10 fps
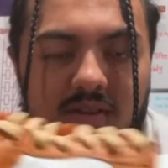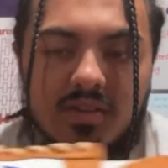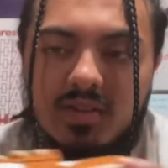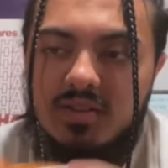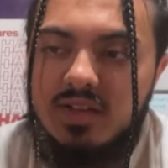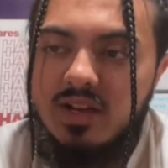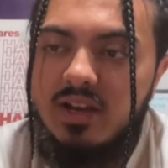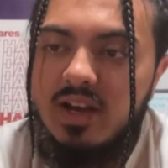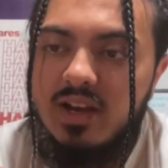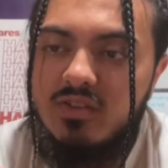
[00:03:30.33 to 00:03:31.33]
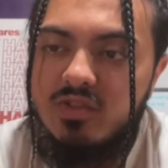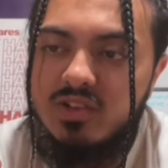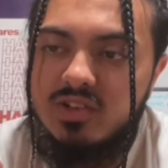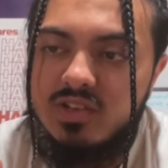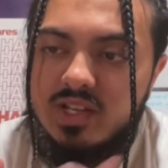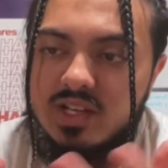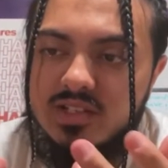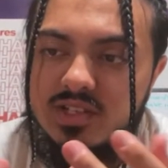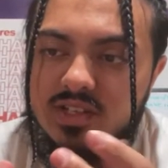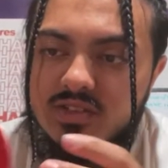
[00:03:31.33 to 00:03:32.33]
It's not high on resale, like I
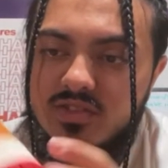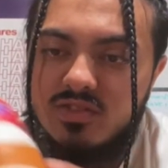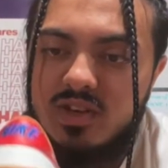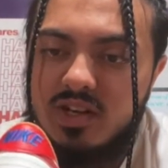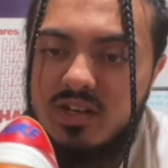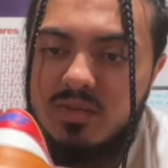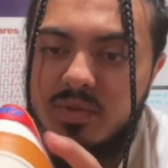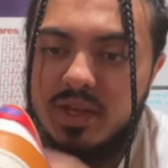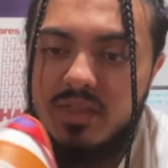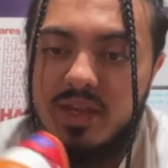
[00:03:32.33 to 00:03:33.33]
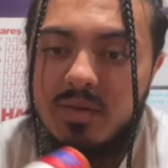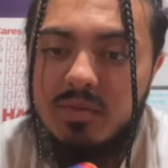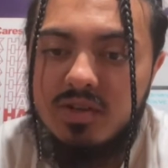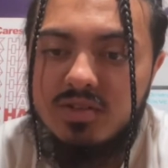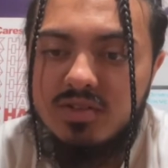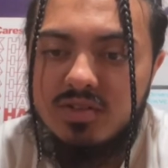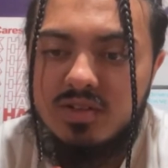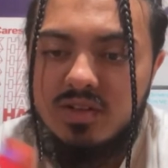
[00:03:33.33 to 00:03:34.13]
said, so you're not going to pay that much.